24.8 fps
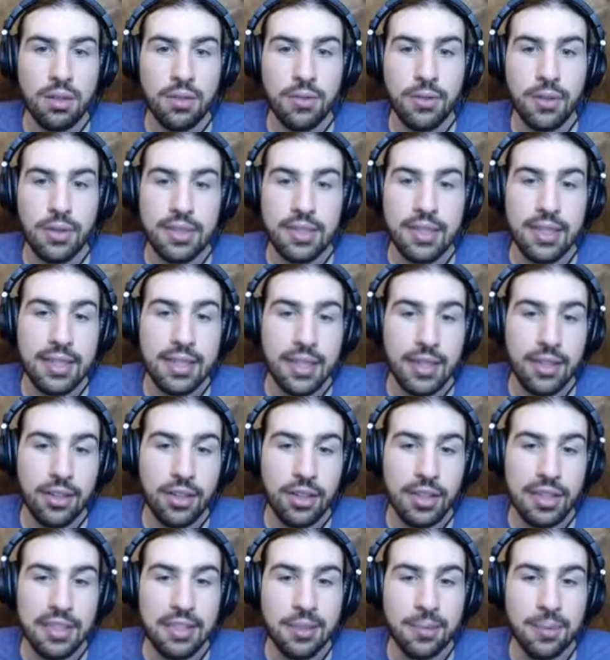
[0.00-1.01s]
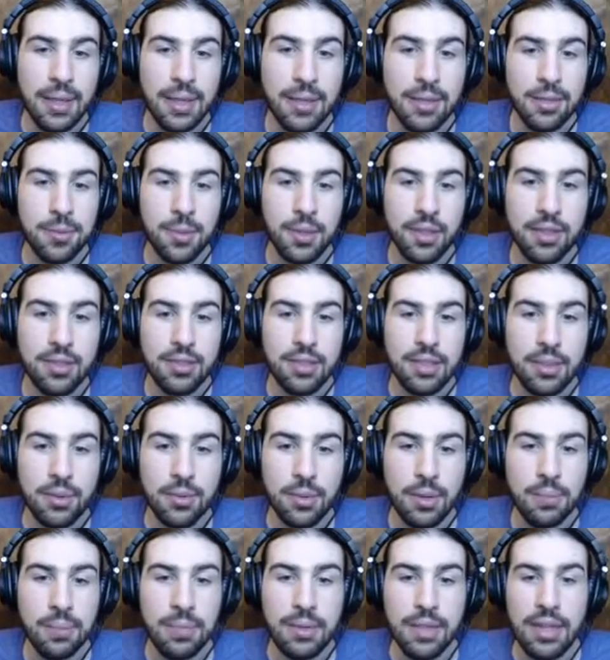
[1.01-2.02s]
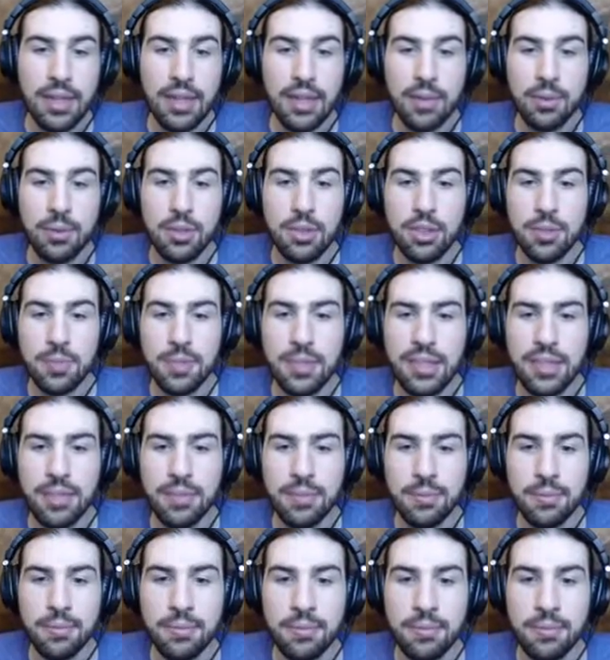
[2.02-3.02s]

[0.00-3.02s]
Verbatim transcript: For a second, I thought that was a mob spawn. I was like, "What? That would explain it."